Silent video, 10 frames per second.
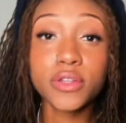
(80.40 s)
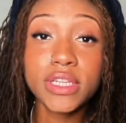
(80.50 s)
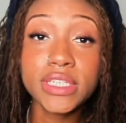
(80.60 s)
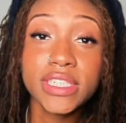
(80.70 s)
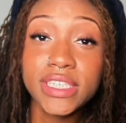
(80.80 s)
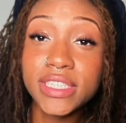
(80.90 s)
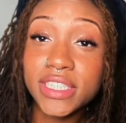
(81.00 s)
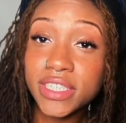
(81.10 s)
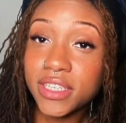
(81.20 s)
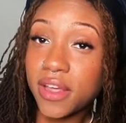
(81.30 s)
this is the
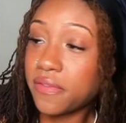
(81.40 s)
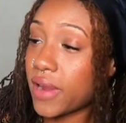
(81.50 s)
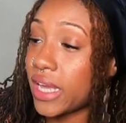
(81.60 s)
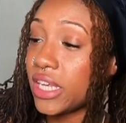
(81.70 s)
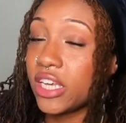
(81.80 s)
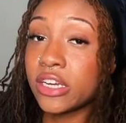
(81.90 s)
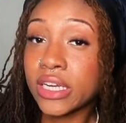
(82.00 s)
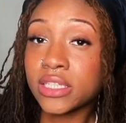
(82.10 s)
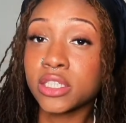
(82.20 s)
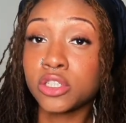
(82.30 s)
stuff right here
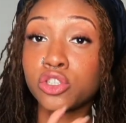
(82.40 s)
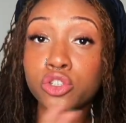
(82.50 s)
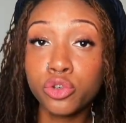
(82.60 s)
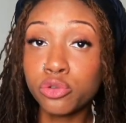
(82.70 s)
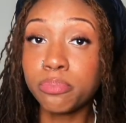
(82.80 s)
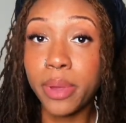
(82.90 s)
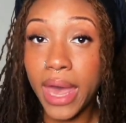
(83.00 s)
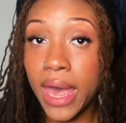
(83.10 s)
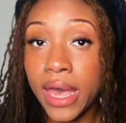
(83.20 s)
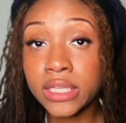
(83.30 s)
it's in two
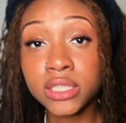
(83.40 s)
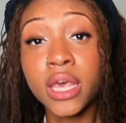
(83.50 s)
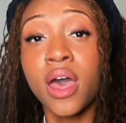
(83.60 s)
bags